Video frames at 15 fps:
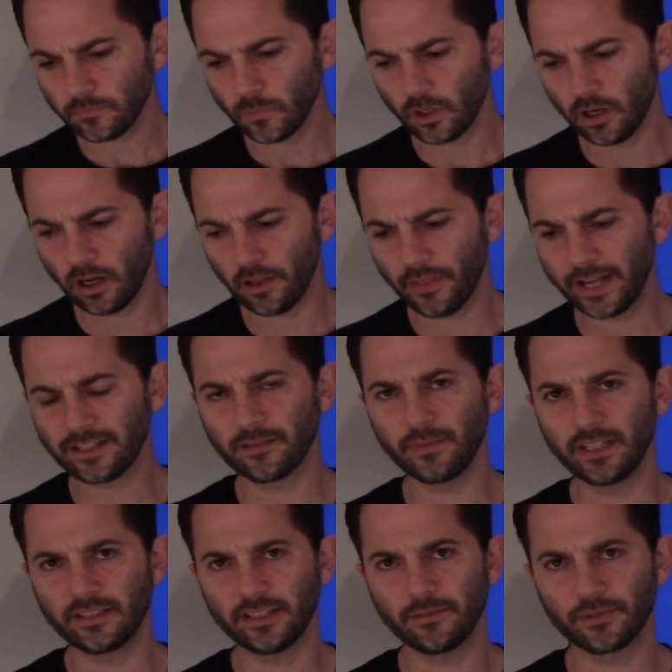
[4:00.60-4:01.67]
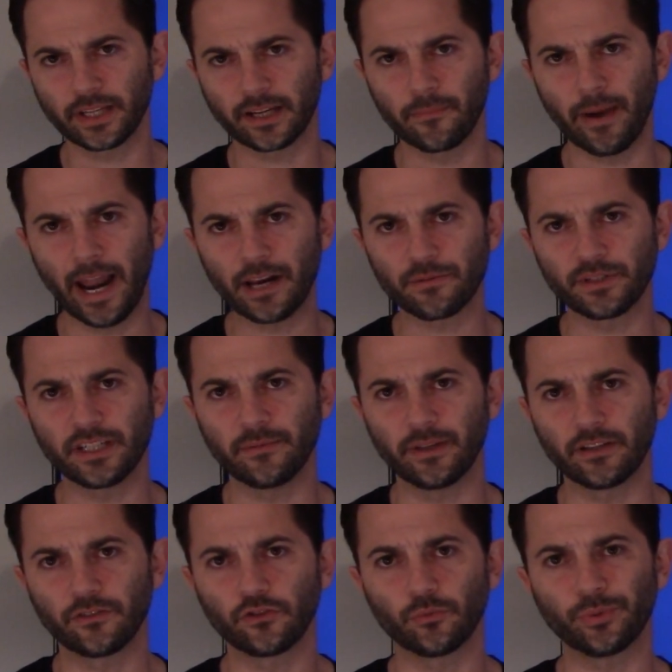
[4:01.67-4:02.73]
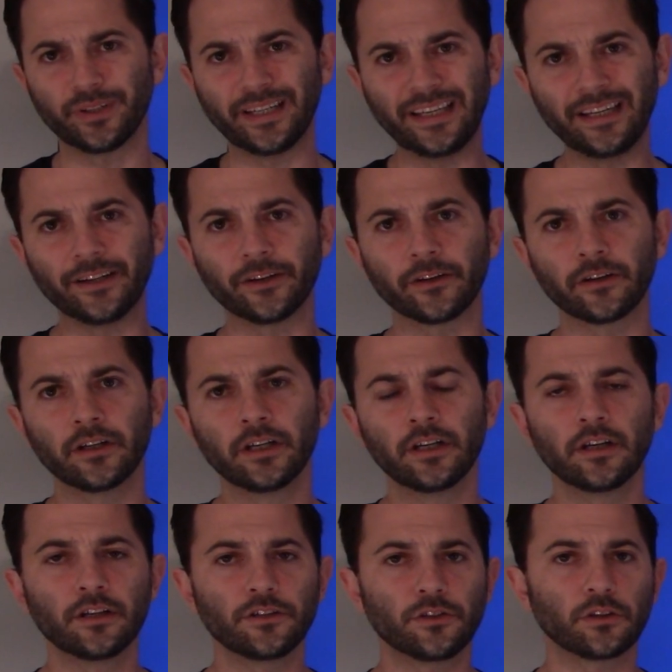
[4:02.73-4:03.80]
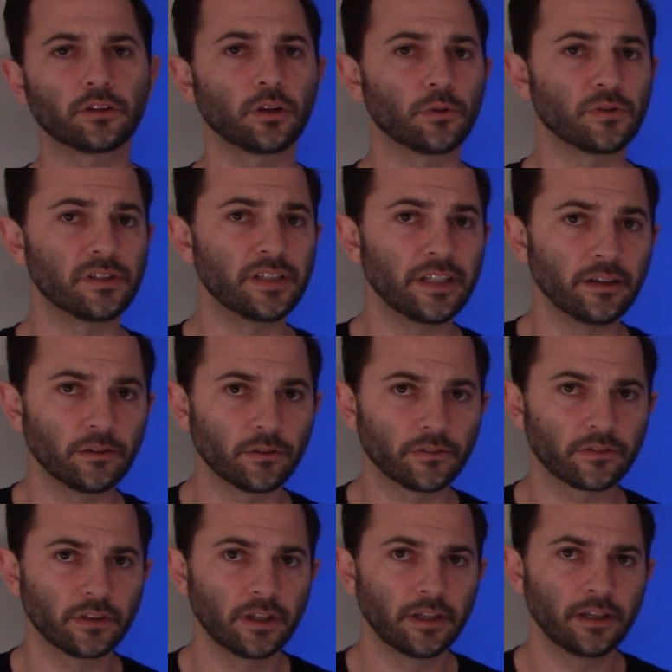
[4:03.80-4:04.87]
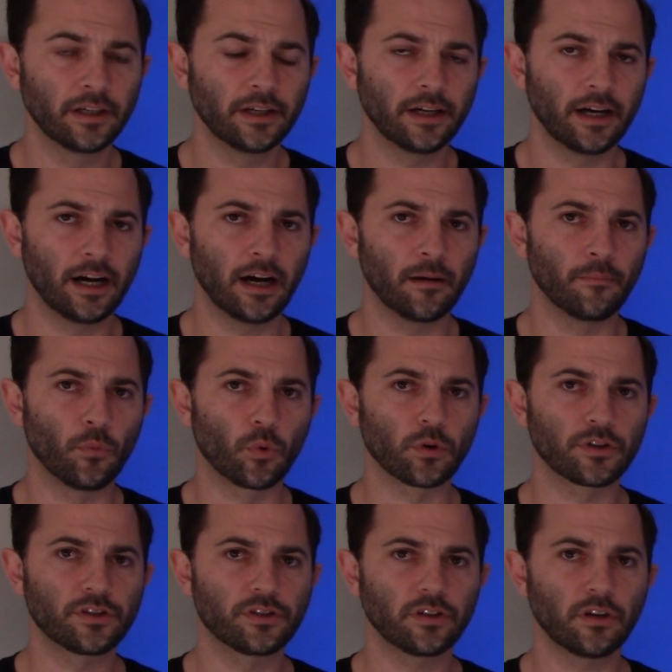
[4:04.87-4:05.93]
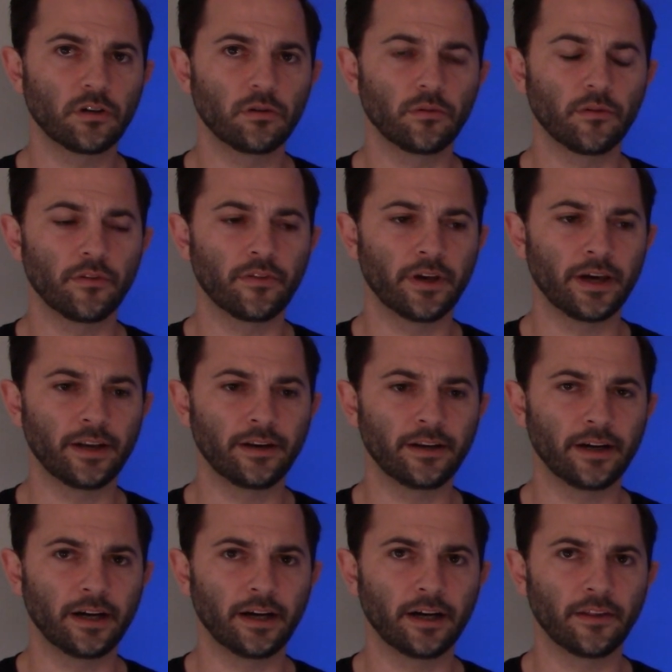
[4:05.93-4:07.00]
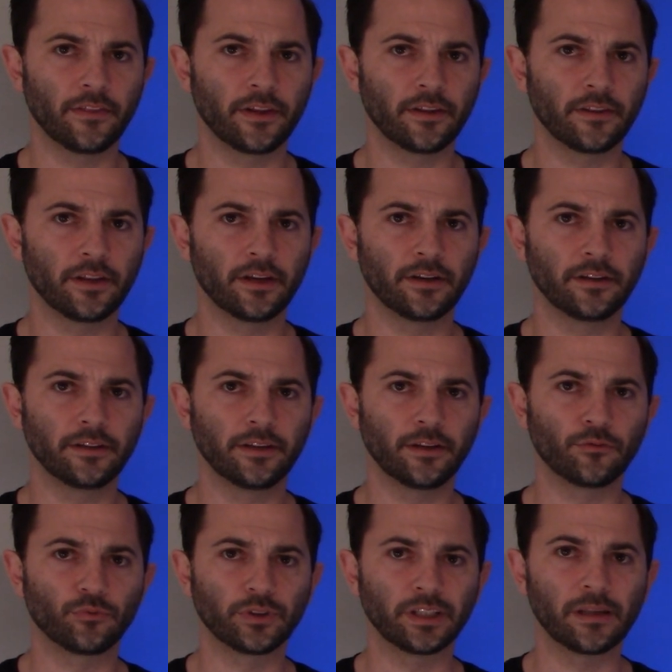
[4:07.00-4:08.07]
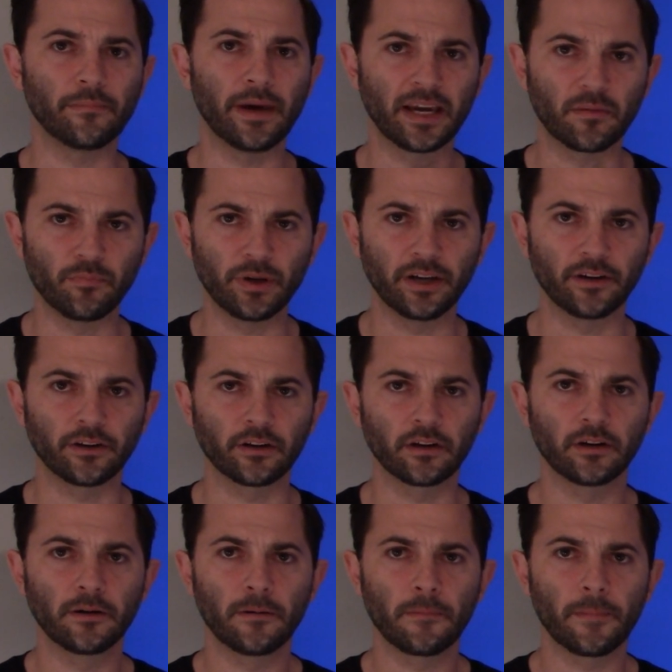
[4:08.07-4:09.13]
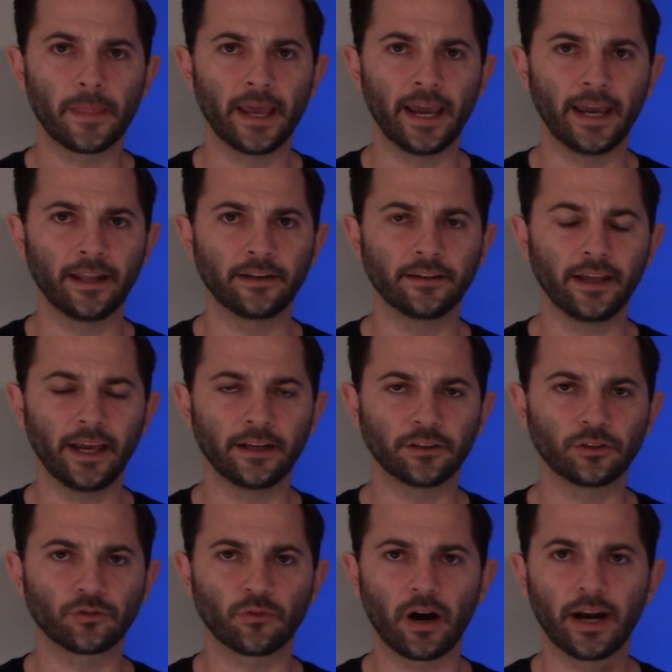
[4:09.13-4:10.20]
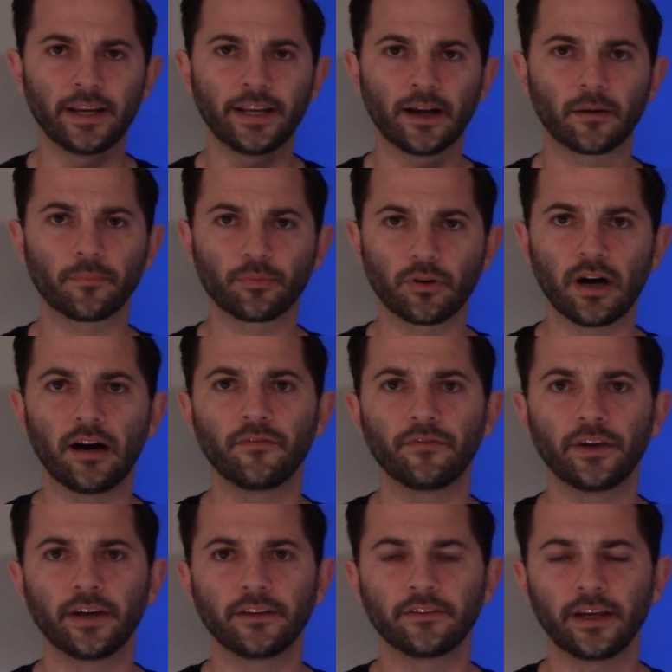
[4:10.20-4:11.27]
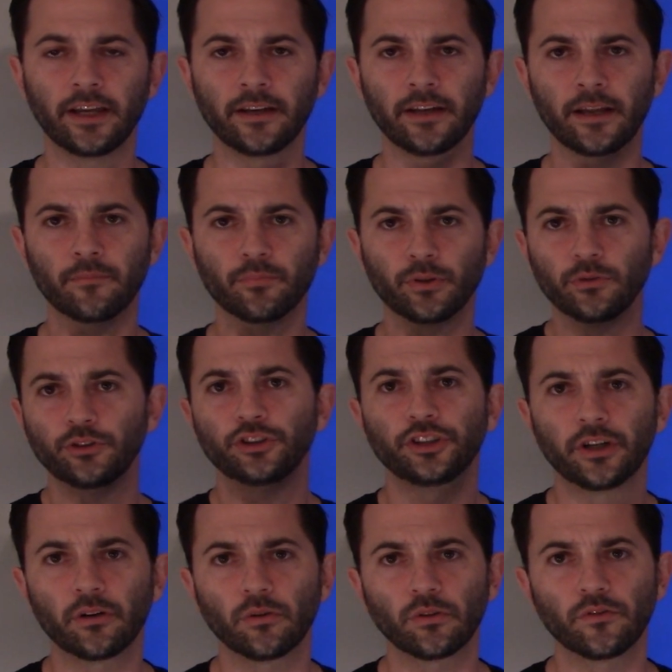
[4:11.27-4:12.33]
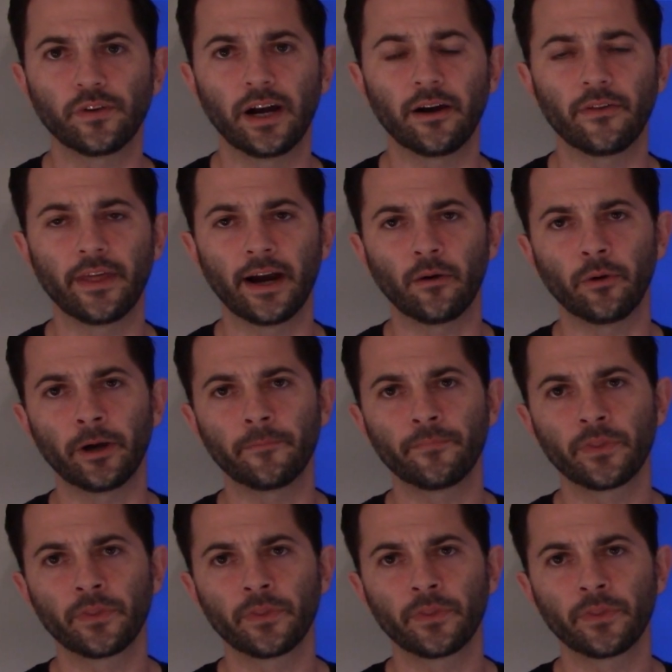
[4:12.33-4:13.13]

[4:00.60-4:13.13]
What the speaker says: That to me seems like a management team that's super eager to close deals, more so than really make beer and grind out a profit and produce shareholder value that way.